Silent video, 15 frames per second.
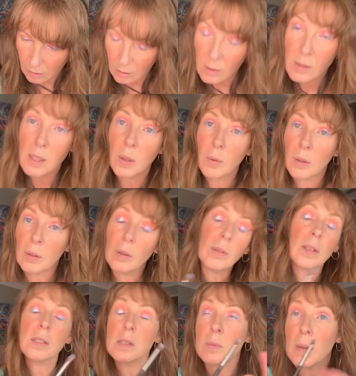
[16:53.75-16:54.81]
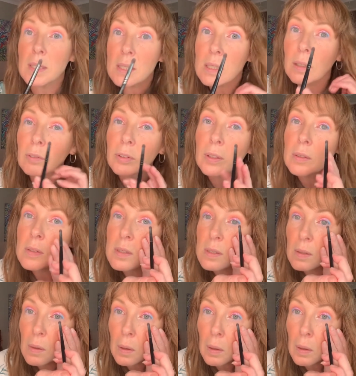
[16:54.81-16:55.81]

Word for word: and see whether or not this makes a difference.